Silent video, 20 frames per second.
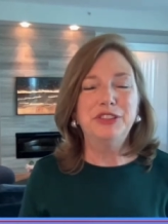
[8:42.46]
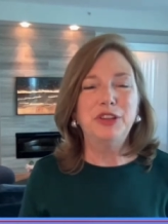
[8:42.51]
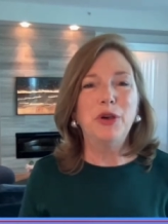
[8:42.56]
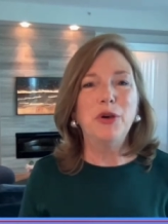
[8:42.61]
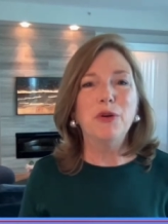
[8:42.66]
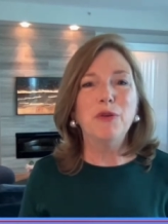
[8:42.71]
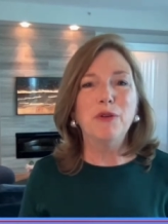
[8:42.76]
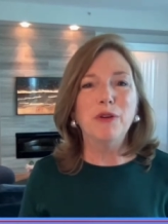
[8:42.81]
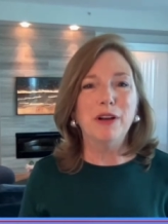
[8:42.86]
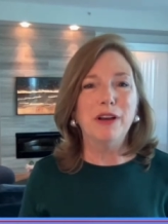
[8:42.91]

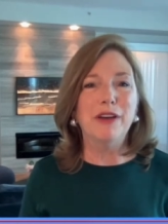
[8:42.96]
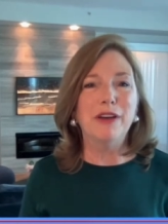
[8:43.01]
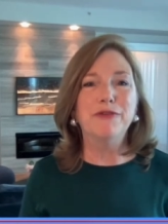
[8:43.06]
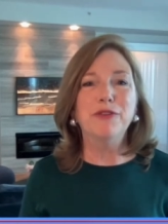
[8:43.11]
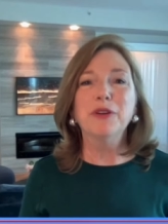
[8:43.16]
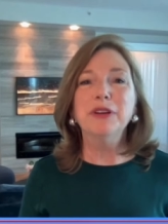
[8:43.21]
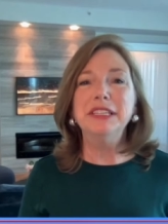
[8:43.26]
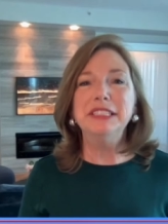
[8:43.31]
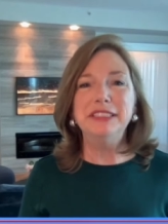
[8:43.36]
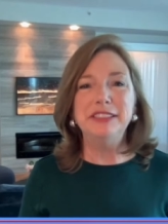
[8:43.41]
So, uh,
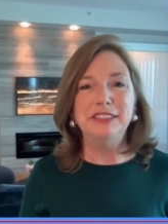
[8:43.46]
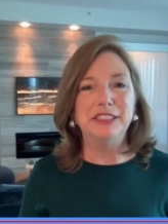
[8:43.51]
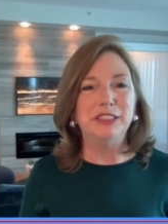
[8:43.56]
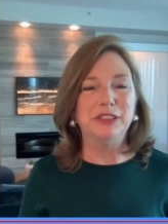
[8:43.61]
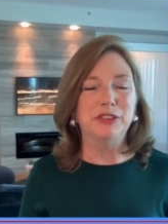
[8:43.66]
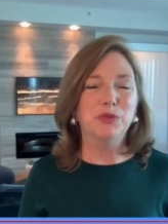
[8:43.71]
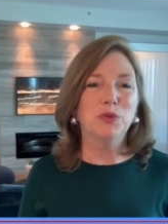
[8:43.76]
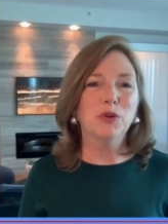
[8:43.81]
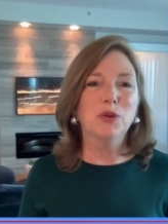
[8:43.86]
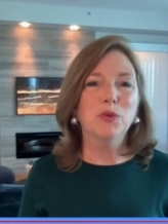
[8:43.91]
for
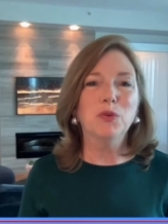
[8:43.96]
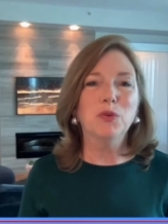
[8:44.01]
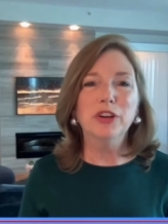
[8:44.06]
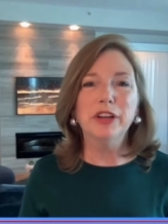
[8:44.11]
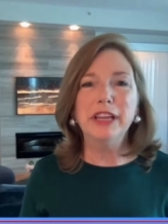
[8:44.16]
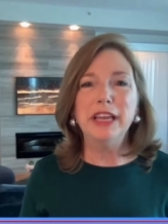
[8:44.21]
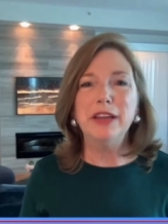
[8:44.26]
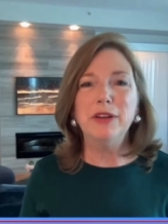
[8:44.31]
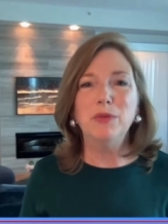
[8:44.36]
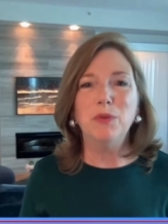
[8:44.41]
instance, we're
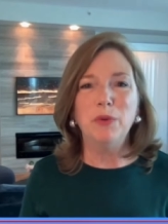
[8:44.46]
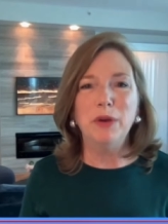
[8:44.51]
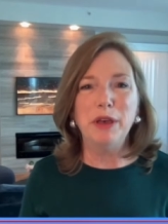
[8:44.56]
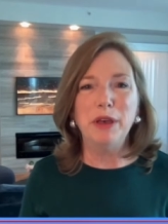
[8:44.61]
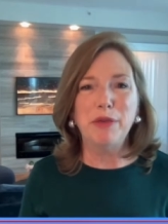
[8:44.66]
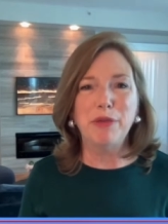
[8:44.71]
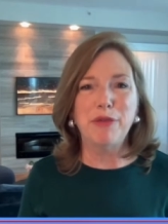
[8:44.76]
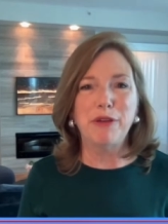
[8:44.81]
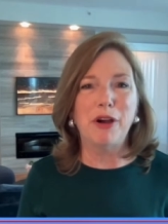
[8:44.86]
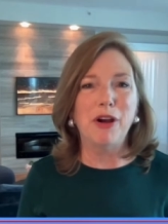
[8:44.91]
working
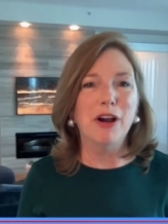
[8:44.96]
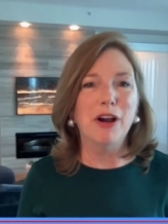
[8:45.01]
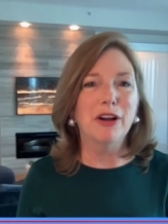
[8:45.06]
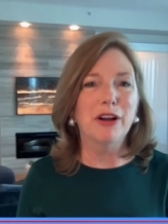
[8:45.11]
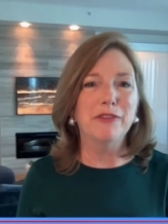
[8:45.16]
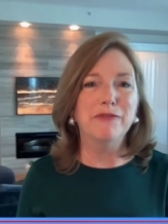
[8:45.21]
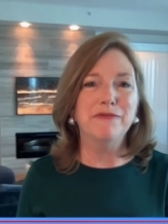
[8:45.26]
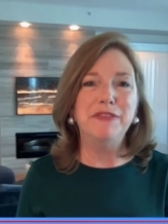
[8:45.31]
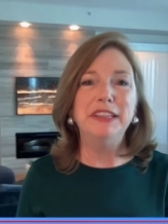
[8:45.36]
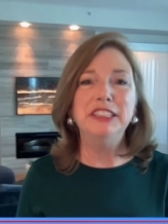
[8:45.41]
with
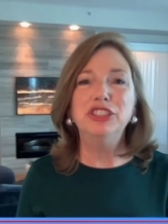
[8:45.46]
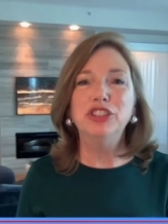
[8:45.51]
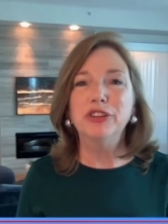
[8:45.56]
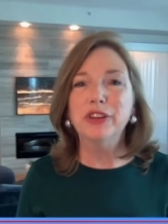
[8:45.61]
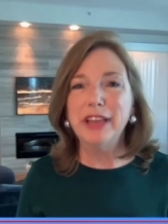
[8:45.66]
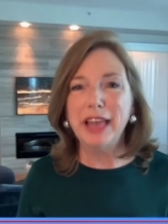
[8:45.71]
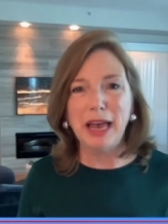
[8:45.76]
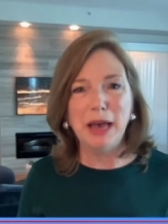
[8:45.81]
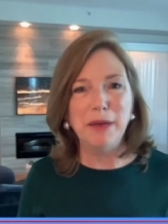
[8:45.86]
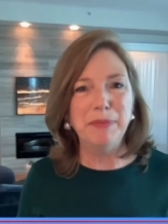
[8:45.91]
our
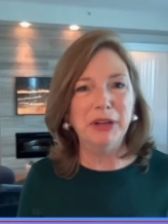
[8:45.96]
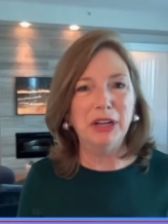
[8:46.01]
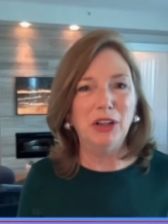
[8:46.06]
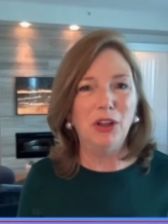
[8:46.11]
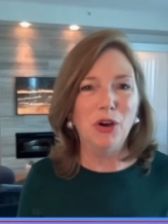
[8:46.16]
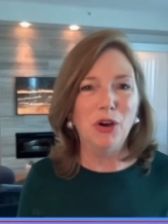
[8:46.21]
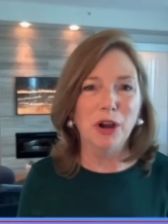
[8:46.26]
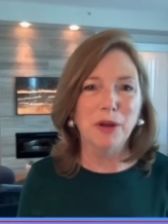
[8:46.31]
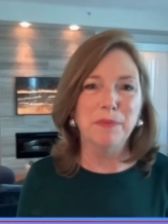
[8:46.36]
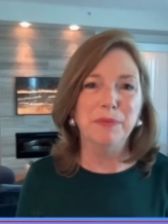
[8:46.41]
venture
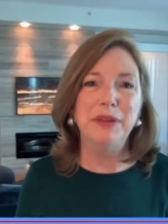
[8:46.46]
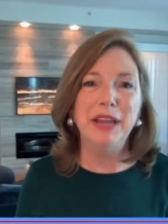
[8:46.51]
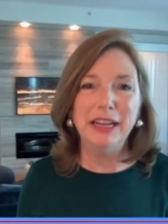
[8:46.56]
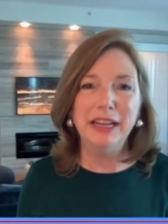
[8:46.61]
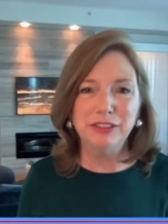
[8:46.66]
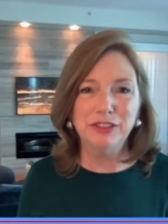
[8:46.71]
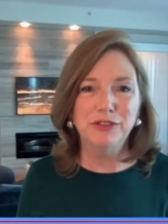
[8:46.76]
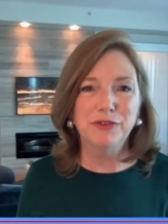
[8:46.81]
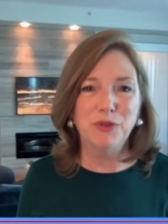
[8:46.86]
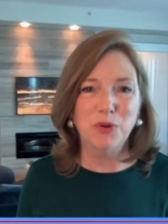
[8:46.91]
capital arm,
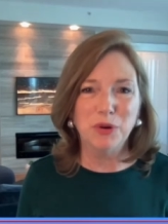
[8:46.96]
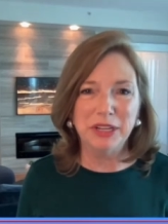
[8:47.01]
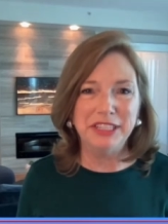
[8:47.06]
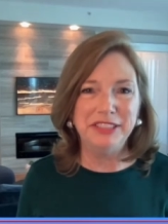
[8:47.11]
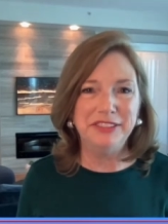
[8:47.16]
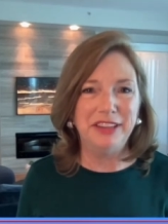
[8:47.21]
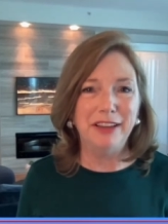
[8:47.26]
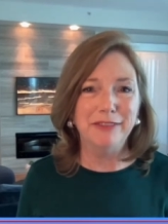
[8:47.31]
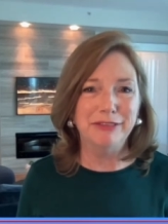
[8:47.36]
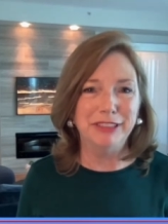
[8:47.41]
Next
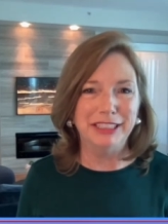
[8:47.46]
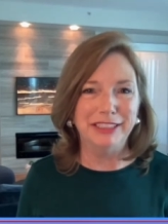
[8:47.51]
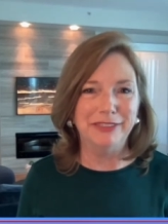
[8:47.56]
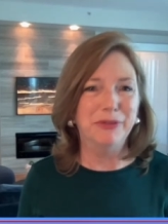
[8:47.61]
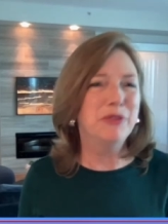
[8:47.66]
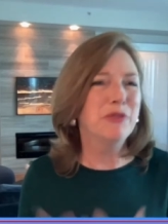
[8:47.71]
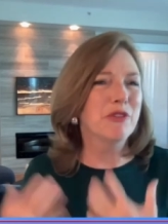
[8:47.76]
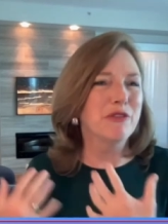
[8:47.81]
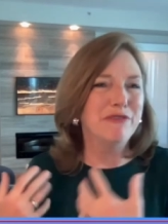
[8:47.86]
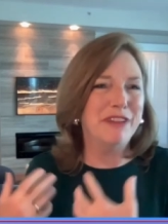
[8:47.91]
47.
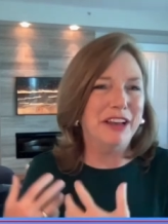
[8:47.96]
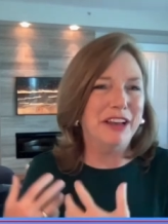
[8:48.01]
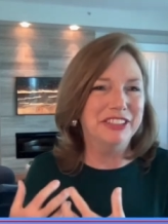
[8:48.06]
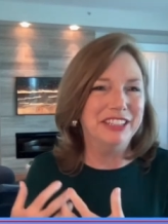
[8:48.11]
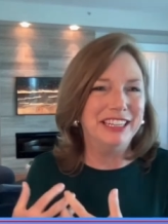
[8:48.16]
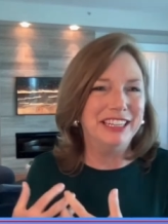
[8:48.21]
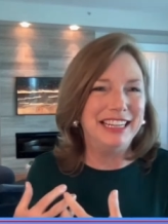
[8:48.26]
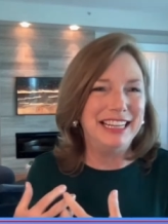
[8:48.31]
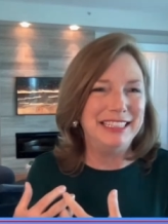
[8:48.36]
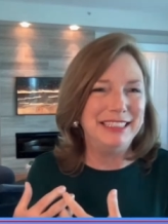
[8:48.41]
We were
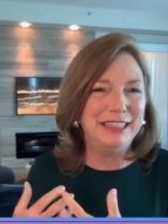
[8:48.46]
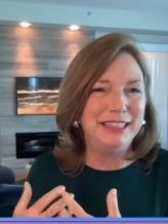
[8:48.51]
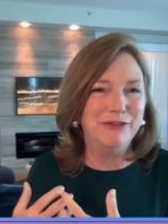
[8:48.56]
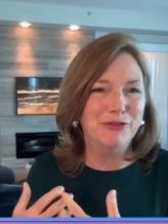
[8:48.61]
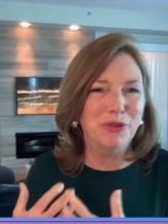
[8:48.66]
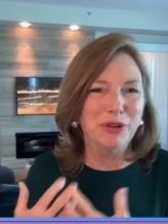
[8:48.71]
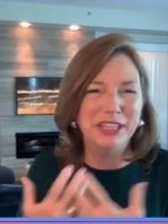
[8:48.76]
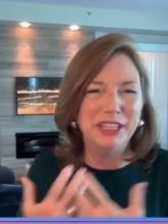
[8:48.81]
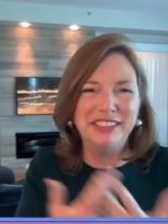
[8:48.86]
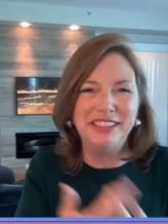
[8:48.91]
founded in
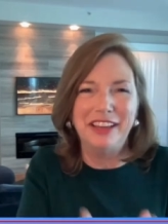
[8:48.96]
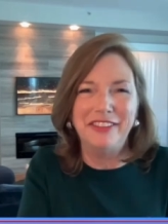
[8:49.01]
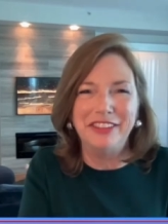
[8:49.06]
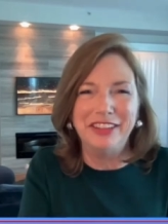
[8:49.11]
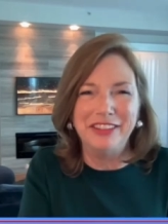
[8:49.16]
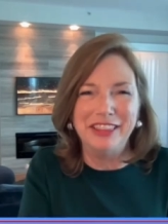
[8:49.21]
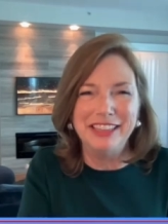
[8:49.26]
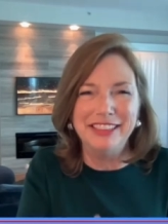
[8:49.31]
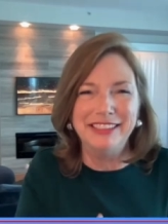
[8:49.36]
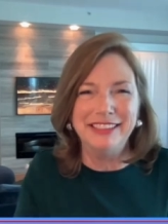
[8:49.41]

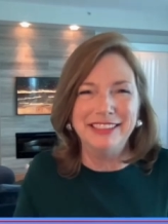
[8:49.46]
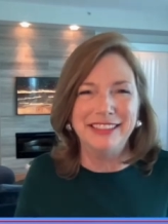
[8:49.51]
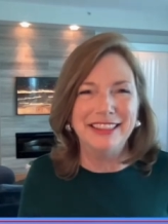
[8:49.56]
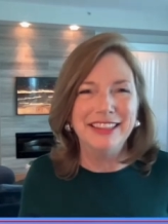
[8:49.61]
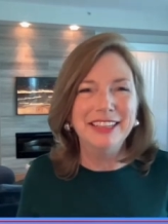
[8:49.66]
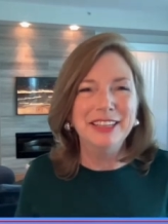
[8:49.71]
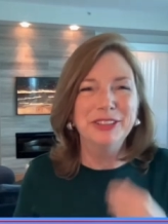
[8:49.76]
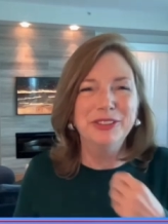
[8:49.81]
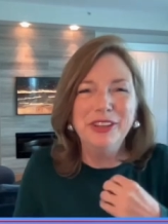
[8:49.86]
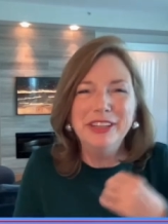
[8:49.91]
1847. This
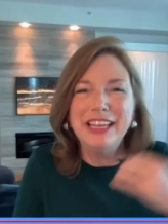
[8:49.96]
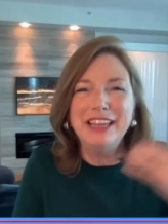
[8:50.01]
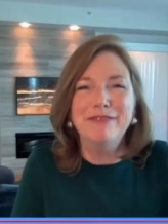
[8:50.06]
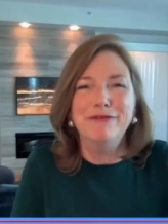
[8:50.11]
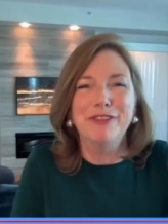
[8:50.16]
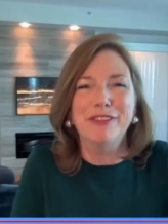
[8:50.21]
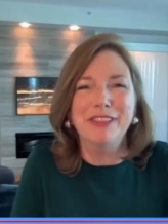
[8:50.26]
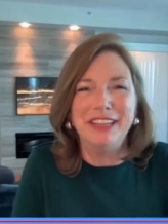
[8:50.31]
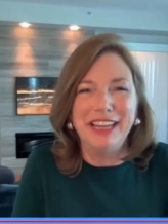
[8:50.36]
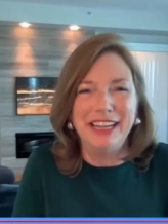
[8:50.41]
is
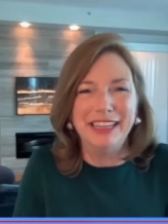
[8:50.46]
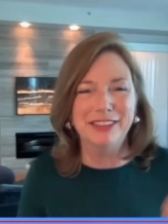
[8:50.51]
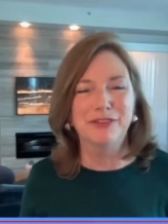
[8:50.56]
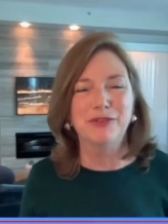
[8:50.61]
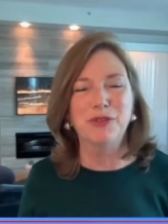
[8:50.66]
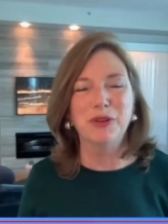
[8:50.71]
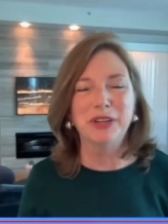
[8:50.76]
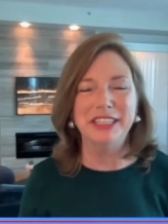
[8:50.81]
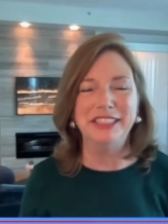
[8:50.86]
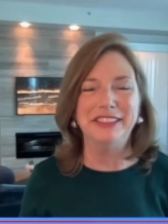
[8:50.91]
looking for the
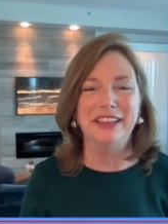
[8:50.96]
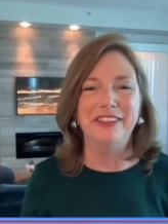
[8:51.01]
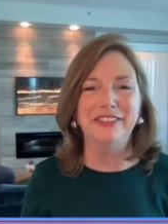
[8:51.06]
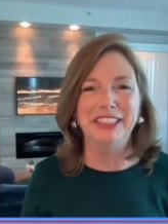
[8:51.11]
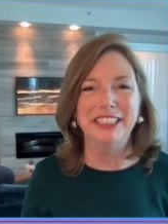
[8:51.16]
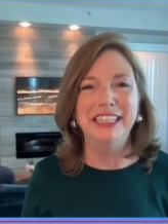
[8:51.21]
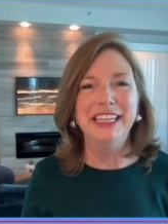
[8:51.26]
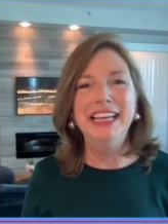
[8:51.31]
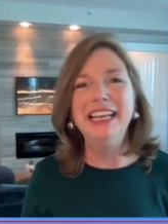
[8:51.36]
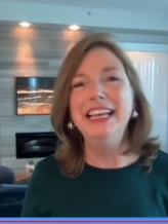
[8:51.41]
next
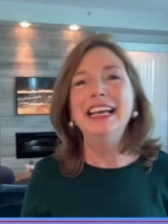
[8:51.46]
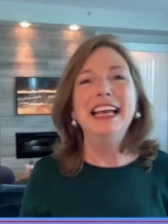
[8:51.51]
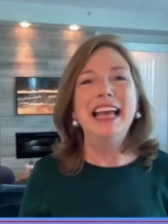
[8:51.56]
47.